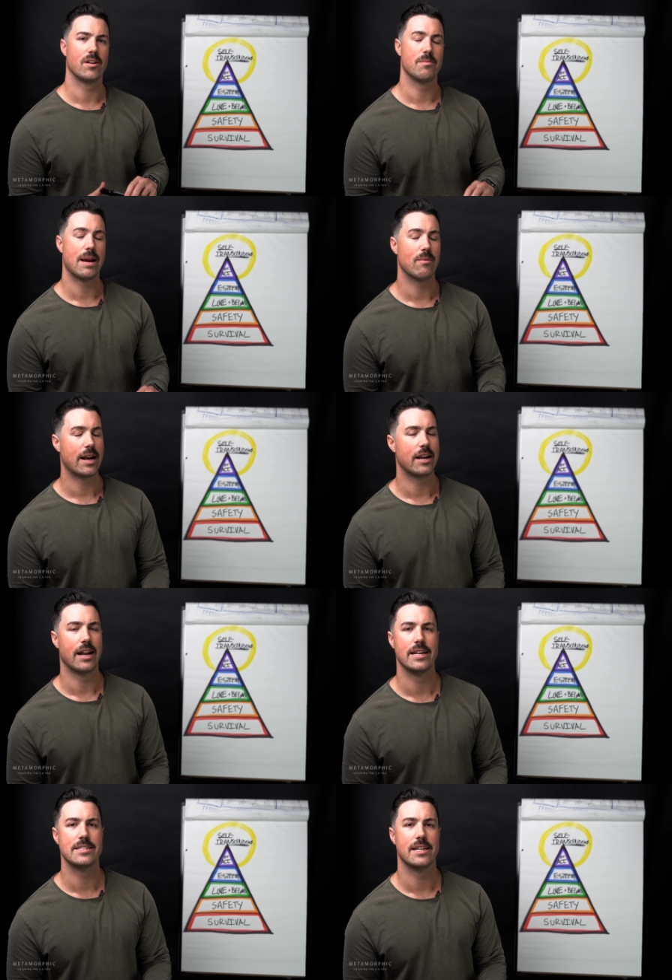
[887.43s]
You might
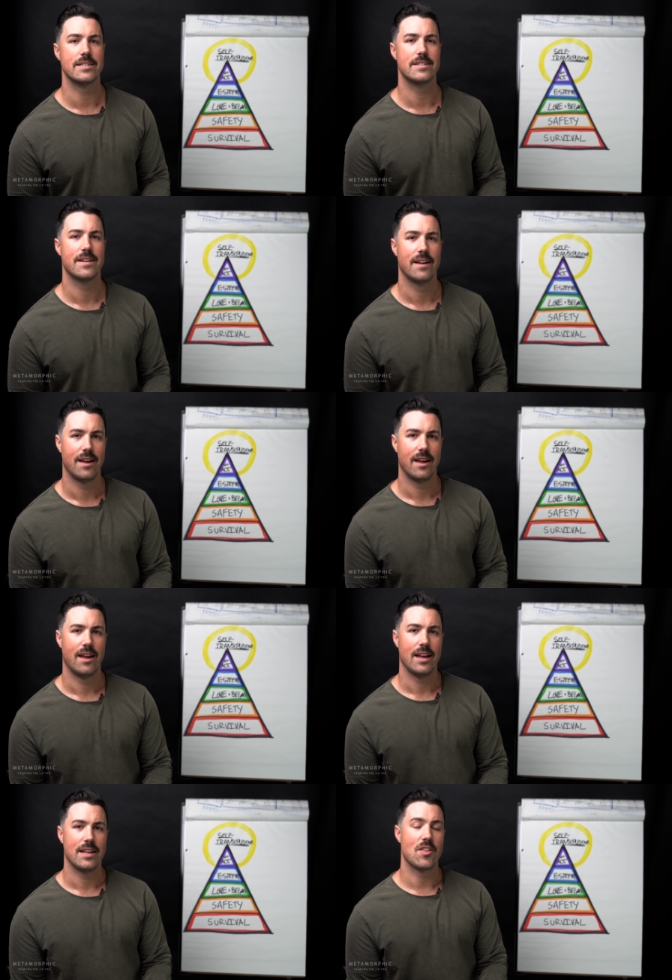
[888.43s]
recognize it.
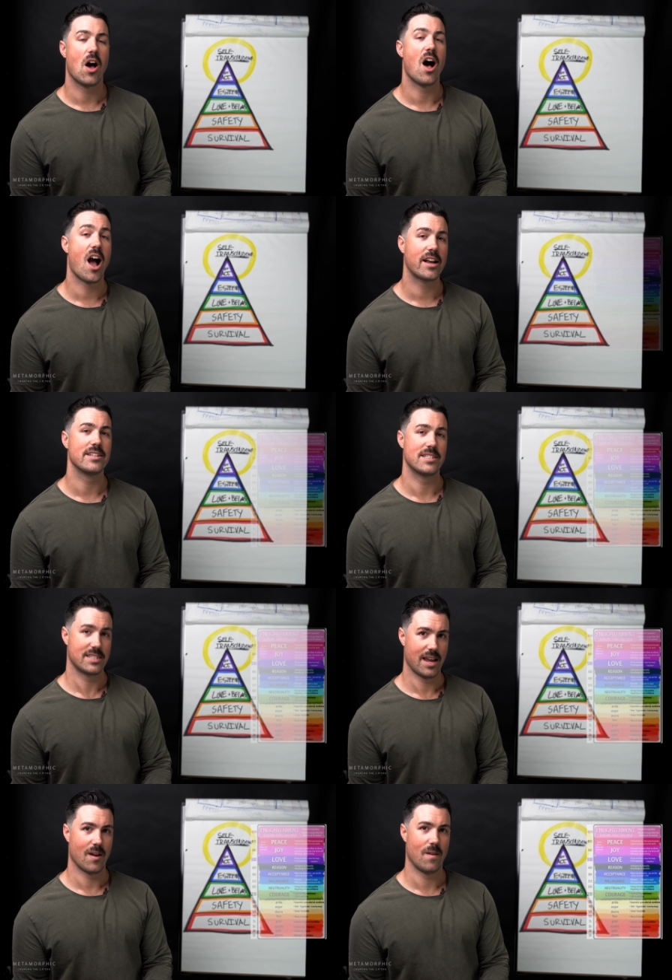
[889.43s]
The Hawkins
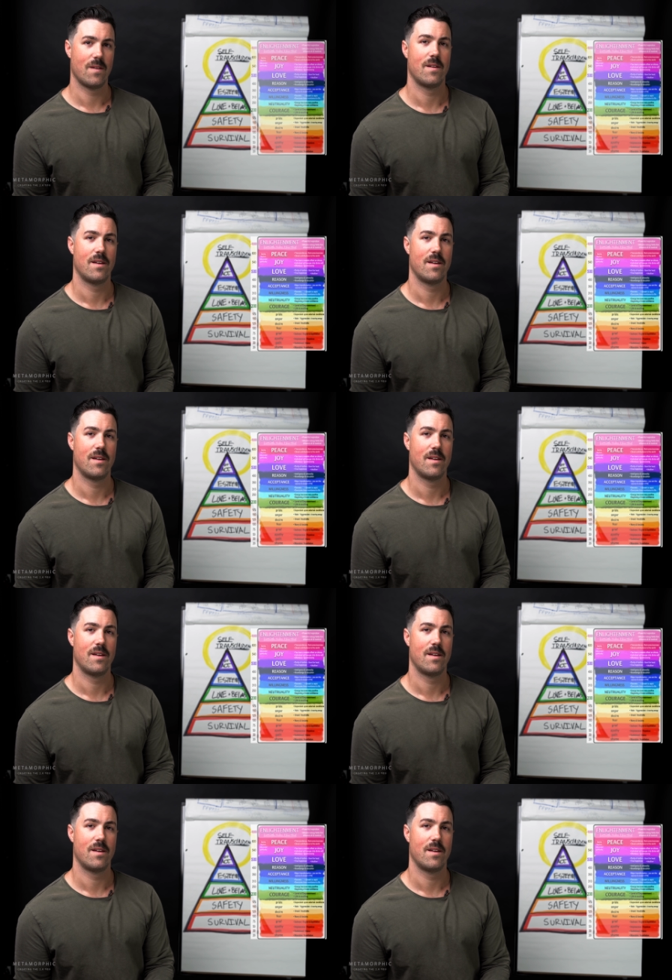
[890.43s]
scale.